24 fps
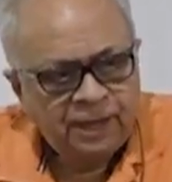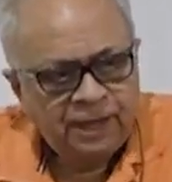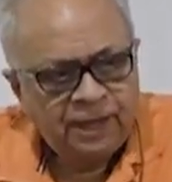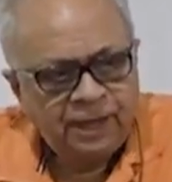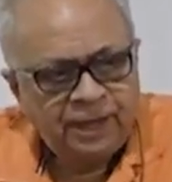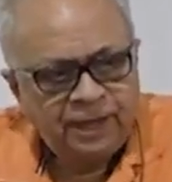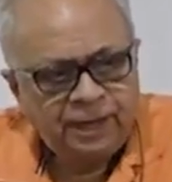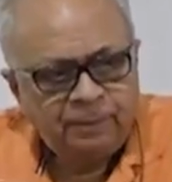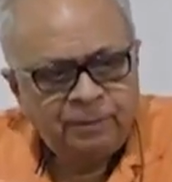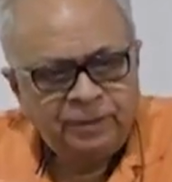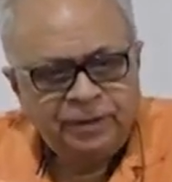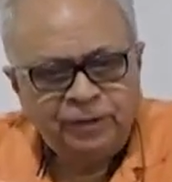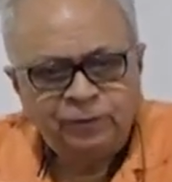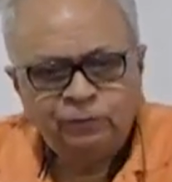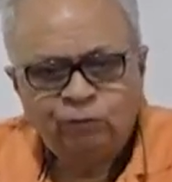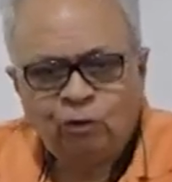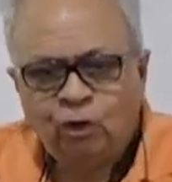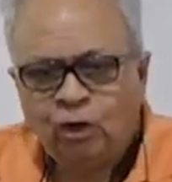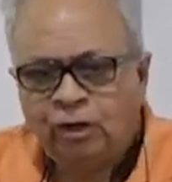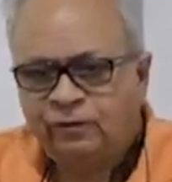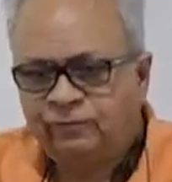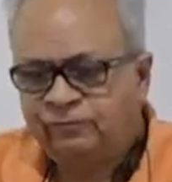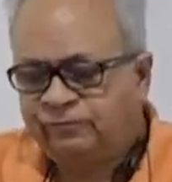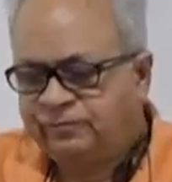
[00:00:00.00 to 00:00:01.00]
and I've been
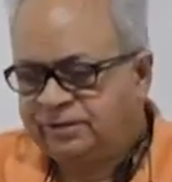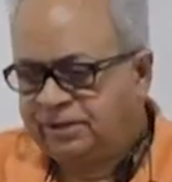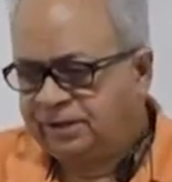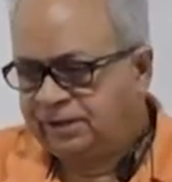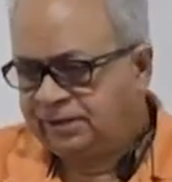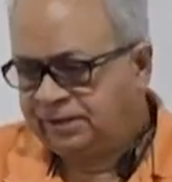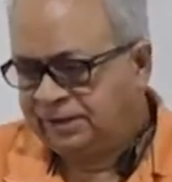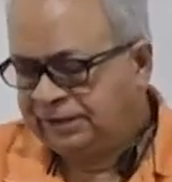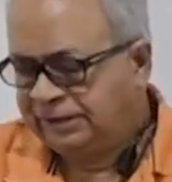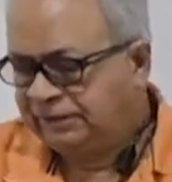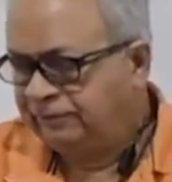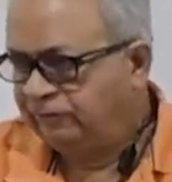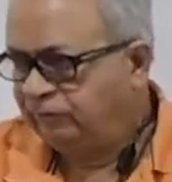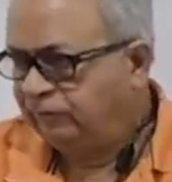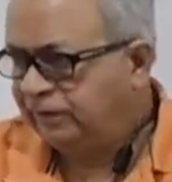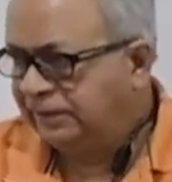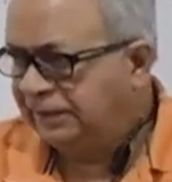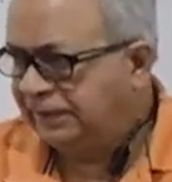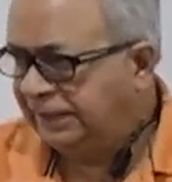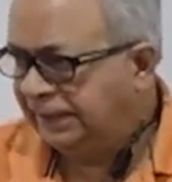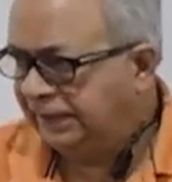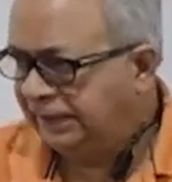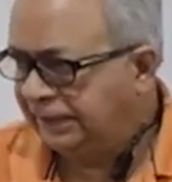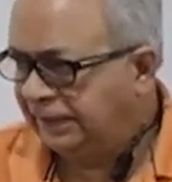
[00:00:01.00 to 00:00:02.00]
involved
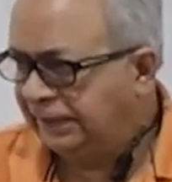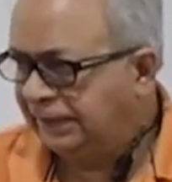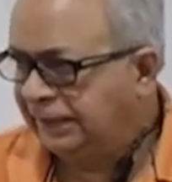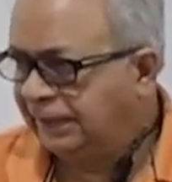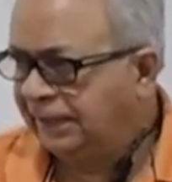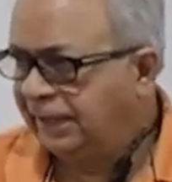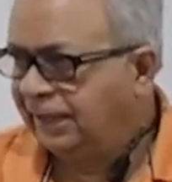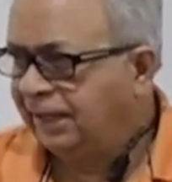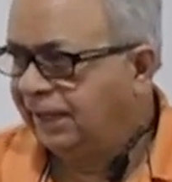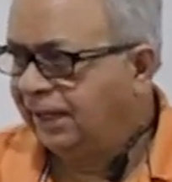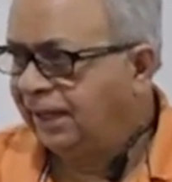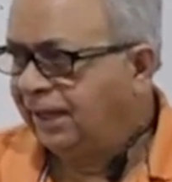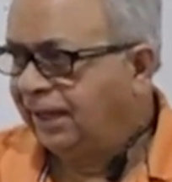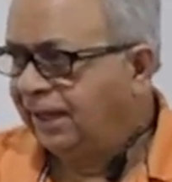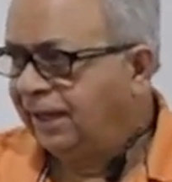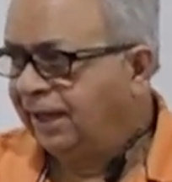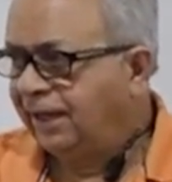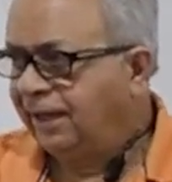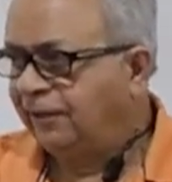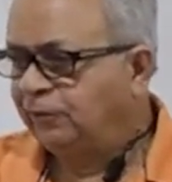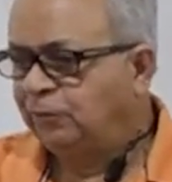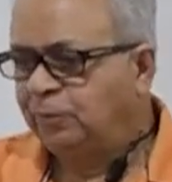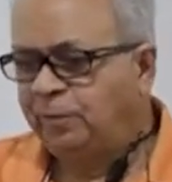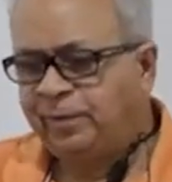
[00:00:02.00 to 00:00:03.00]
with the
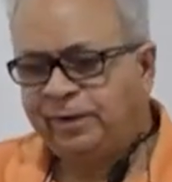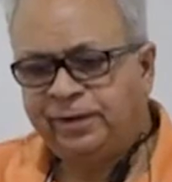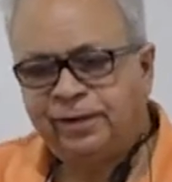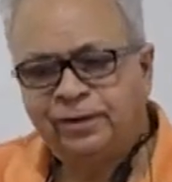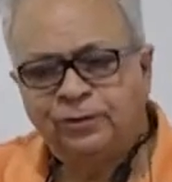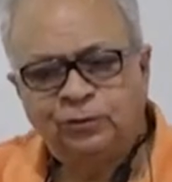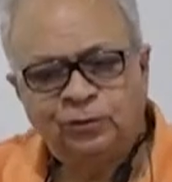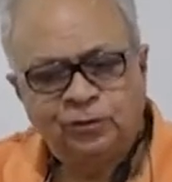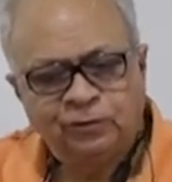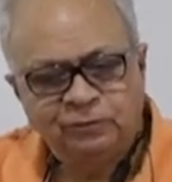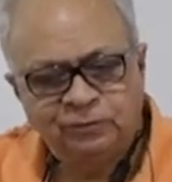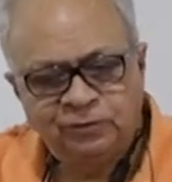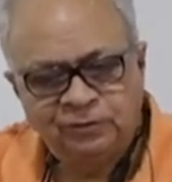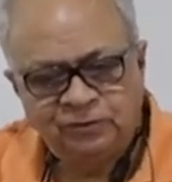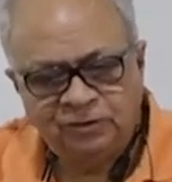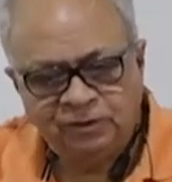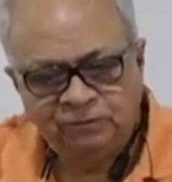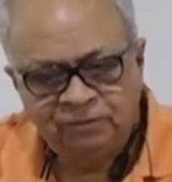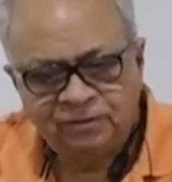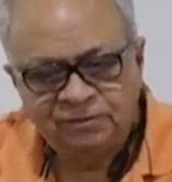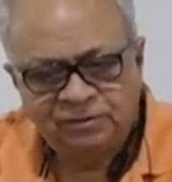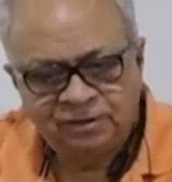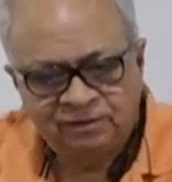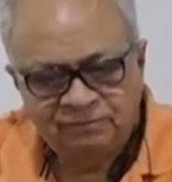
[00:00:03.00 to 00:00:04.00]
aspirants of the
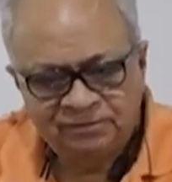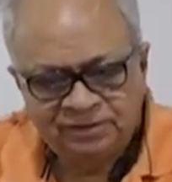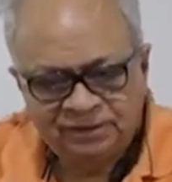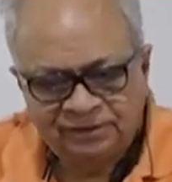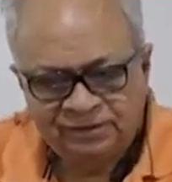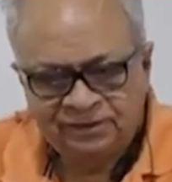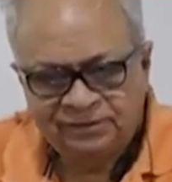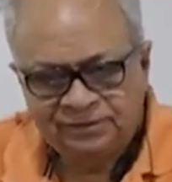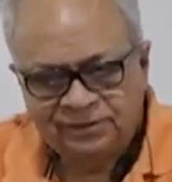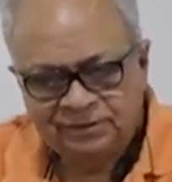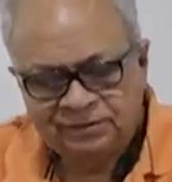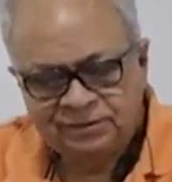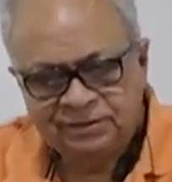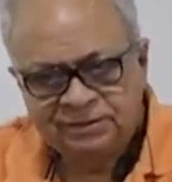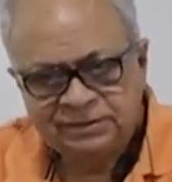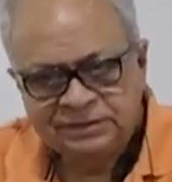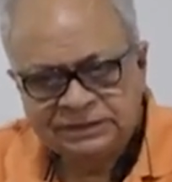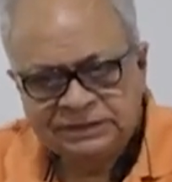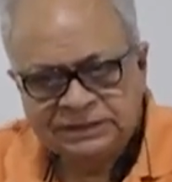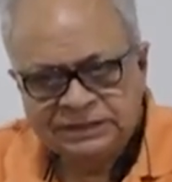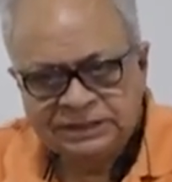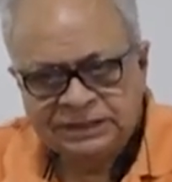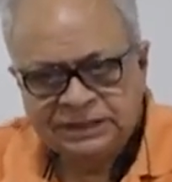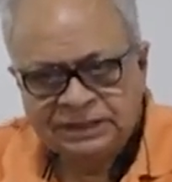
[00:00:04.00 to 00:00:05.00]
civil services
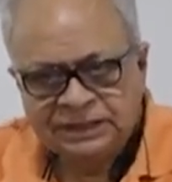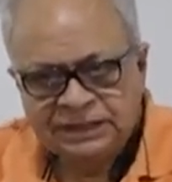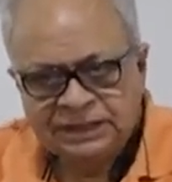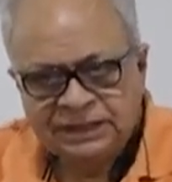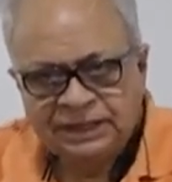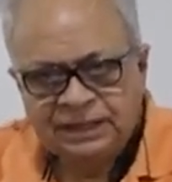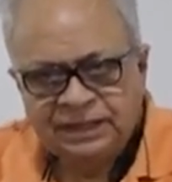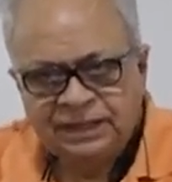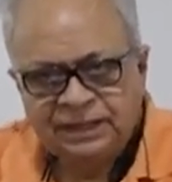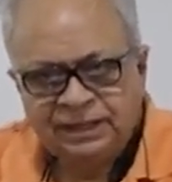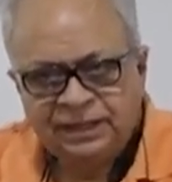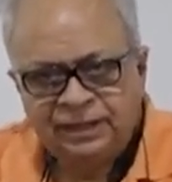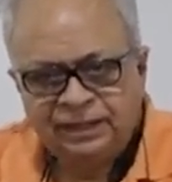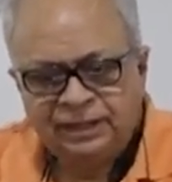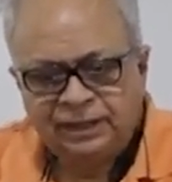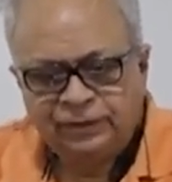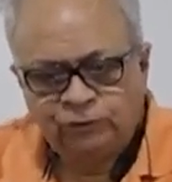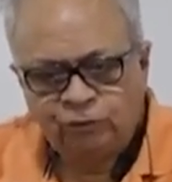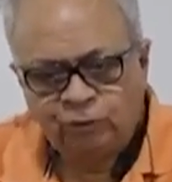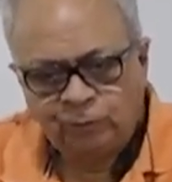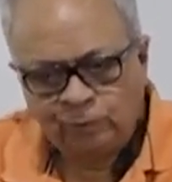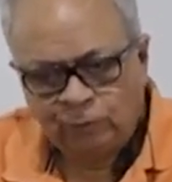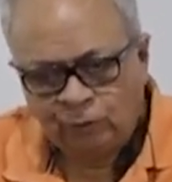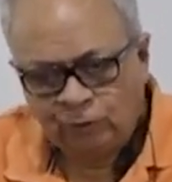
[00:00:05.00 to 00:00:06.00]
in
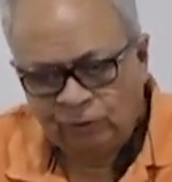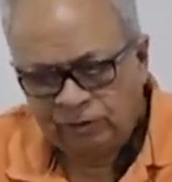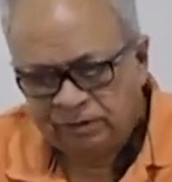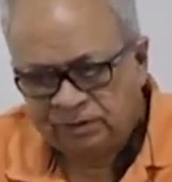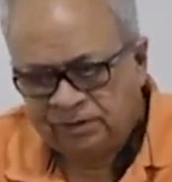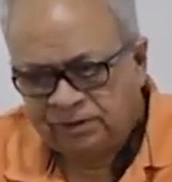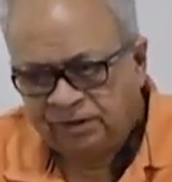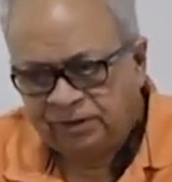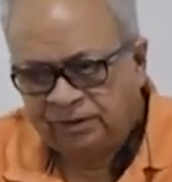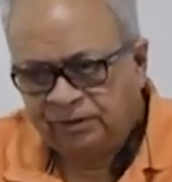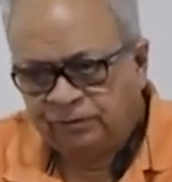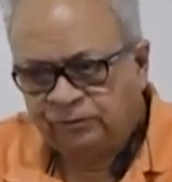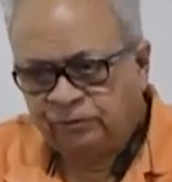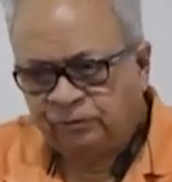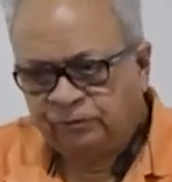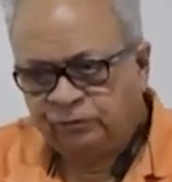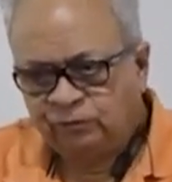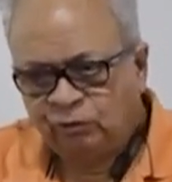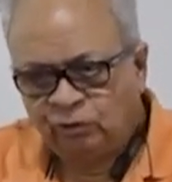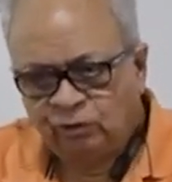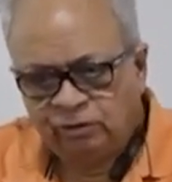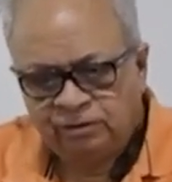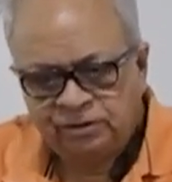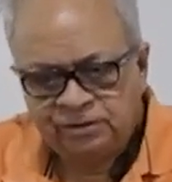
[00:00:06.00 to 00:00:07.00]
anthropology,
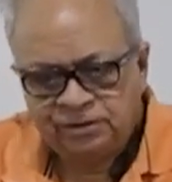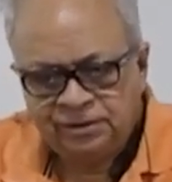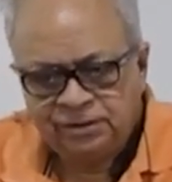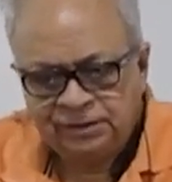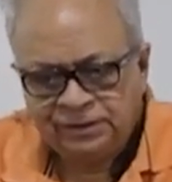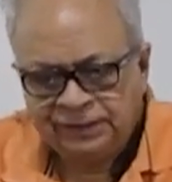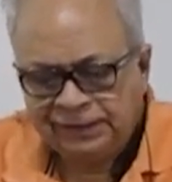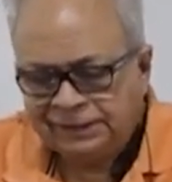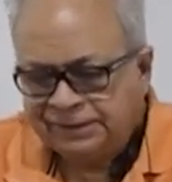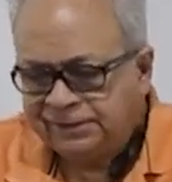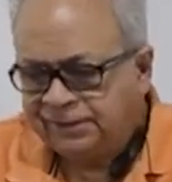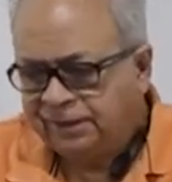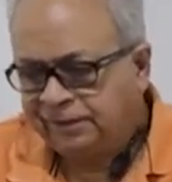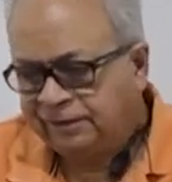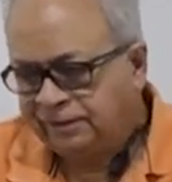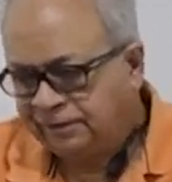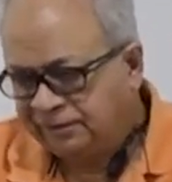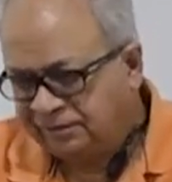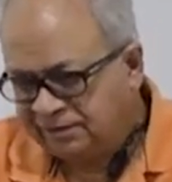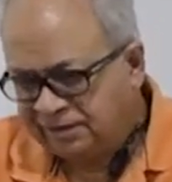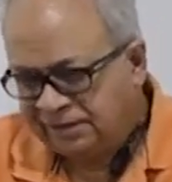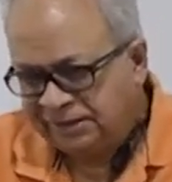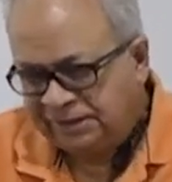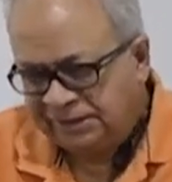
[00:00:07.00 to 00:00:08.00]
sociology, and general
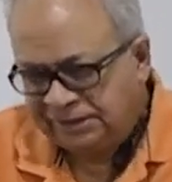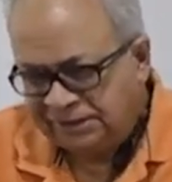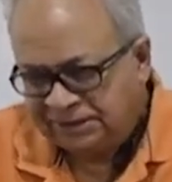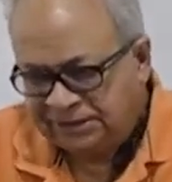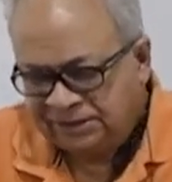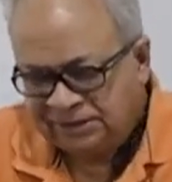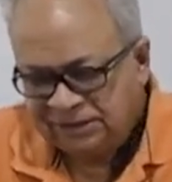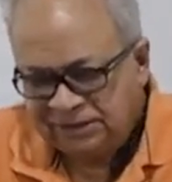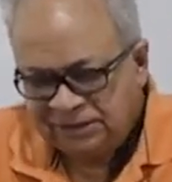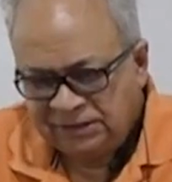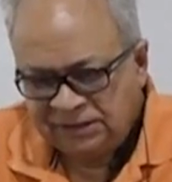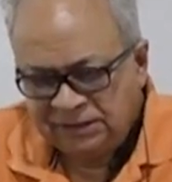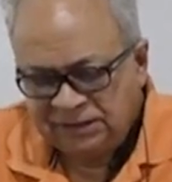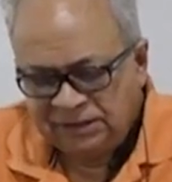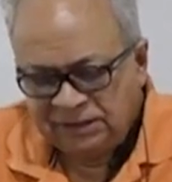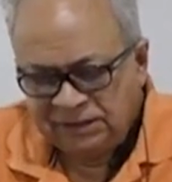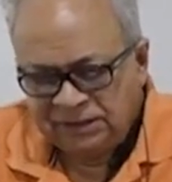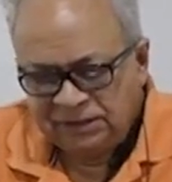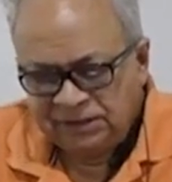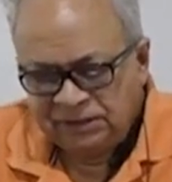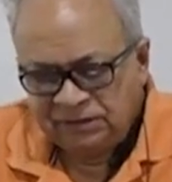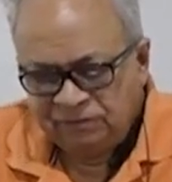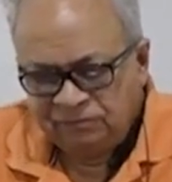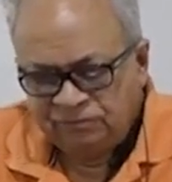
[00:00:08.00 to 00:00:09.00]
studies
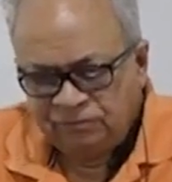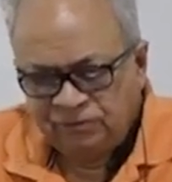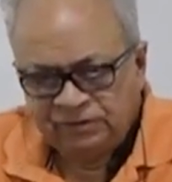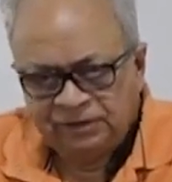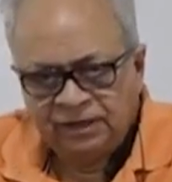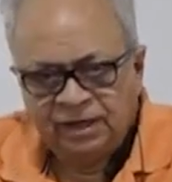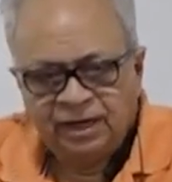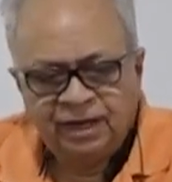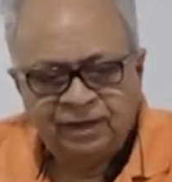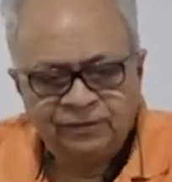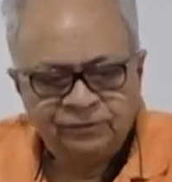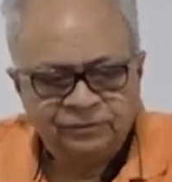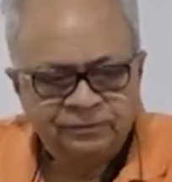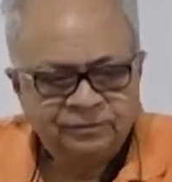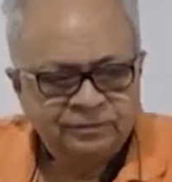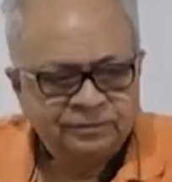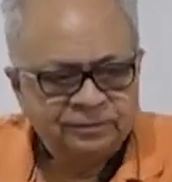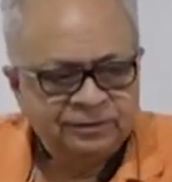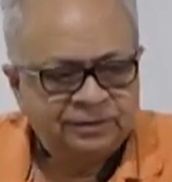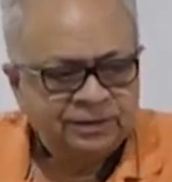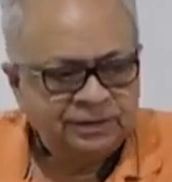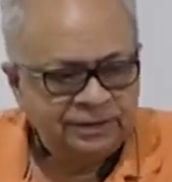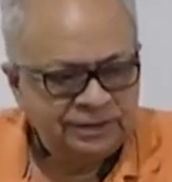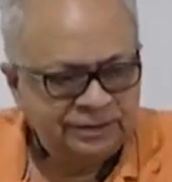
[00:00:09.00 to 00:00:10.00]
for the last
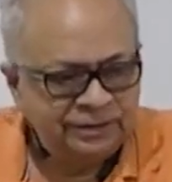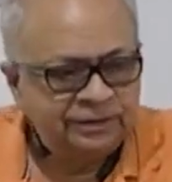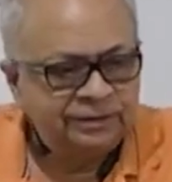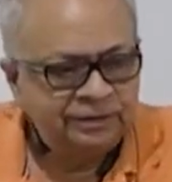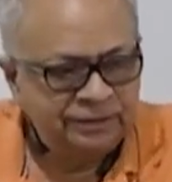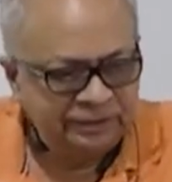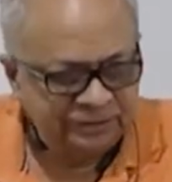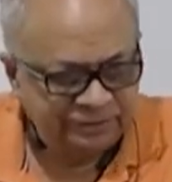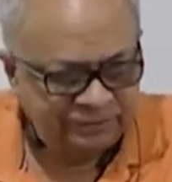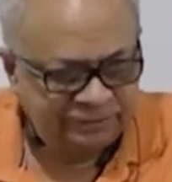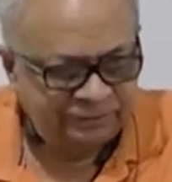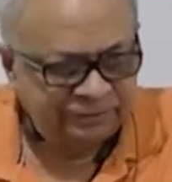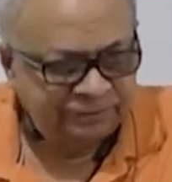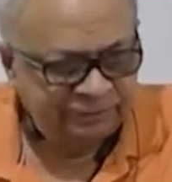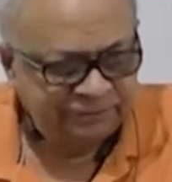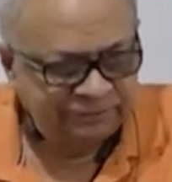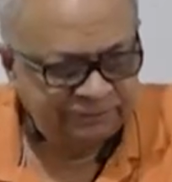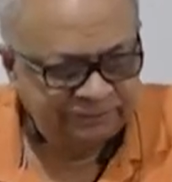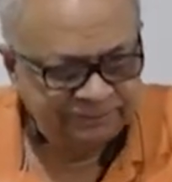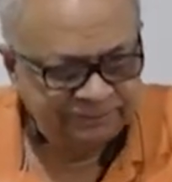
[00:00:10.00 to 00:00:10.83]
30 years.